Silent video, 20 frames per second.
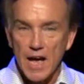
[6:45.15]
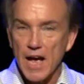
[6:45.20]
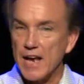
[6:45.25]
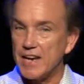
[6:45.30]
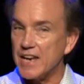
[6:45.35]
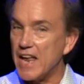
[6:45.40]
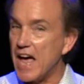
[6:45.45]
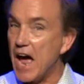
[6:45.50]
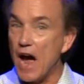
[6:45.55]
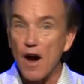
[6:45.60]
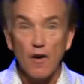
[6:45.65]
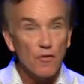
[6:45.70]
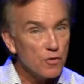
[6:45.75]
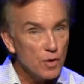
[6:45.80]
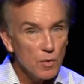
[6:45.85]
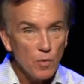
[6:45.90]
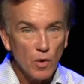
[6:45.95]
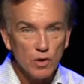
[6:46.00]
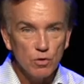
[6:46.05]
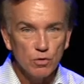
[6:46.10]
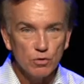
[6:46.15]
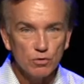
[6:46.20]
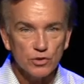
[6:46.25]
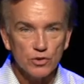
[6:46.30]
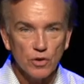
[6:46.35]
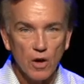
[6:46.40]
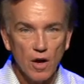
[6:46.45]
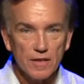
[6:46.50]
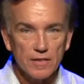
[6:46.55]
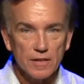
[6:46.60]
And everyone who
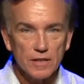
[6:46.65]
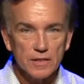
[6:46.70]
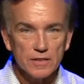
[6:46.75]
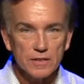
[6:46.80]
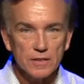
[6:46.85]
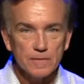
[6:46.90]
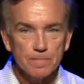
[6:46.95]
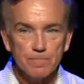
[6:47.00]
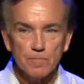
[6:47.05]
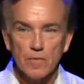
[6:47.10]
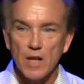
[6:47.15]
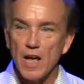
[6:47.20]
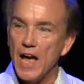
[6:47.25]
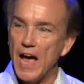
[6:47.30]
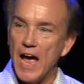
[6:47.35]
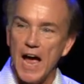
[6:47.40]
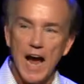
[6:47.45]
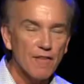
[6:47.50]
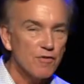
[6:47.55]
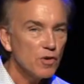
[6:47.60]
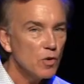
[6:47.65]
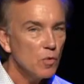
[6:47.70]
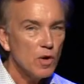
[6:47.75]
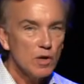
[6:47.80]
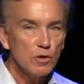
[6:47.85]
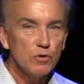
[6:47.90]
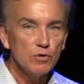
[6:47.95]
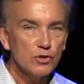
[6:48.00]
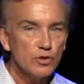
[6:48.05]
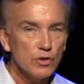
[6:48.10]
saw this,
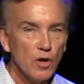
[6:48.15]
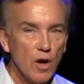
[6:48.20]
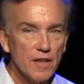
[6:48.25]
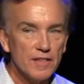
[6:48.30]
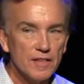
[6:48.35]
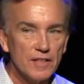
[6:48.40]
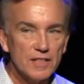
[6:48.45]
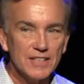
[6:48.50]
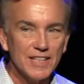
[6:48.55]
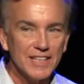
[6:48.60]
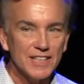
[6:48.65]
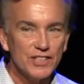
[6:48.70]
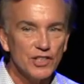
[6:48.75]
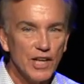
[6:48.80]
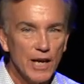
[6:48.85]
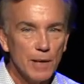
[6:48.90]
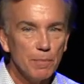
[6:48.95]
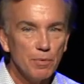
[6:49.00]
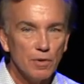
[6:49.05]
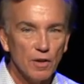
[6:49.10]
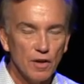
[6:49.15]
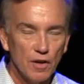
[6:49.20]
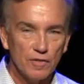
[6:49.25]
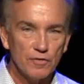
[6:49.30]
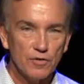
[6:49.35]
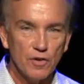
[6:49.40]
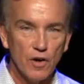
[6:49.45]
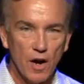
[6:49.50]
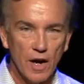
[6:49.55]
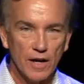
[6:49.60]
everyone who saw this example
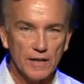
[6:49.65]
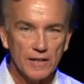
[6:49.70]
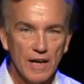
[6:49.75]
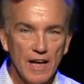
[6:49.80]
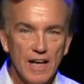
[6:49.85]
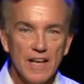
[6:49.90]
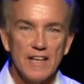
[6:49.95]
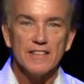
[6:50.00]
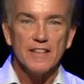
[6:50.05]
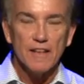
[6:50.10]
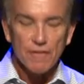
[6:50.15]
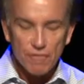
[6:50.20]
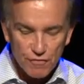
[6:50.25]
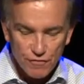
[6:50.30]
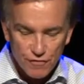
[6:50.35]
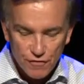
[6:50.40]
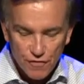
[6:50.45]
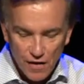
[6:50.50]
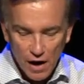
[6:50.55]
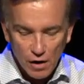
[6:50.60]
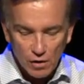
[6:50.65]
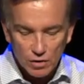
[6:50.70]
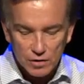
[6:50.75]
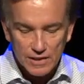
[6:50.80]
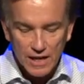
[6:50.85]
of God, they fell